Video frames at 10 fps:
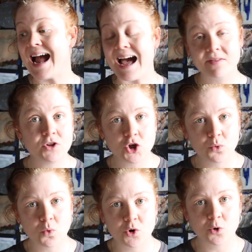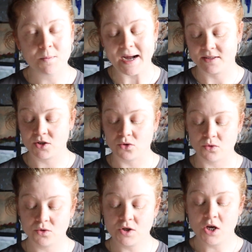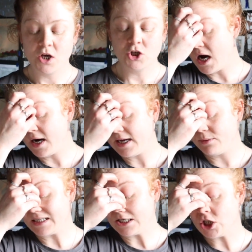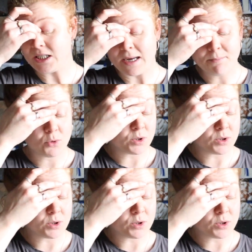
and the new oil pastels. It was actually Temple